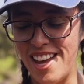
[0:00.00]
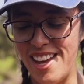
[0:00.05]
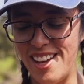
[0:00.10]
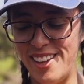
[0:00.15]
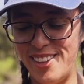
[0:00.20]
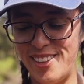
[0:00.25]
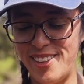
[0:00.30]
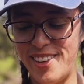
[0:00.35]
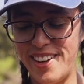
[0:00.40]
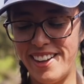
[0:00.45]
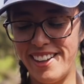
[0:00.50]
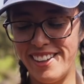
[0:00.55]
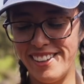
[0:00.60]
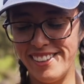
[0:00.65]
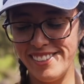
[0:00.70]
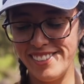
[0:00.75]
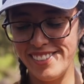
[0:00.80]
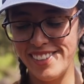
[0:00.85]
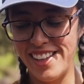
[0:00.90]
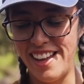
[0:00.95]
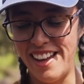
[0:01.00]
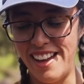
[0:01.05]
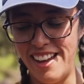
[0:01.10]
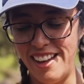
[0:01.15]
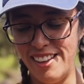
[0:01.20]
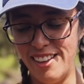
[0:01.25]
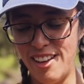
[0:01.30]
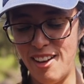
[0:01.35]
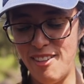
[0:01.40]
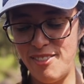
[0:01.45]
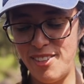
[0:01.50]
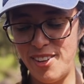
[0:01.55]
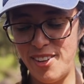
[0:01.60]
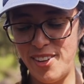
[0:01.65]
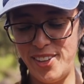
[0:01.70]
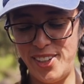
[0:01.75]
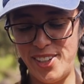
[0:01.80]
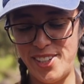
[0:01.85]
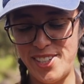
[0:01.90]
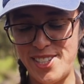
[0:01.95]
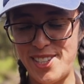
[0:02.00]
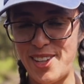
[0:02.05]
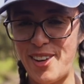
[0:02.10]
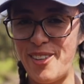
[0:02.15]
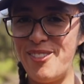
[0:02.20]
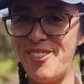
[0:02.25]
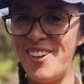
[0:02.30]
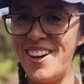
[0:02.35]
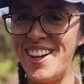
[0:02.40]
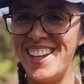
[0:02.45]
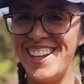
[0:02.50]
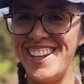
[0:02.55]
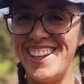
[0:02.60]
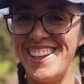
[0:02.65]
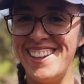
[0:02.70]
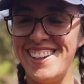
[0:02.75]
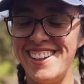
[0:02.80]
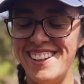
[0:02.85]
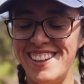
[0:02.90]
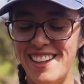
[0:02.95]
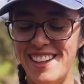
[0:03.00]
LOL, I love you, you're so funny.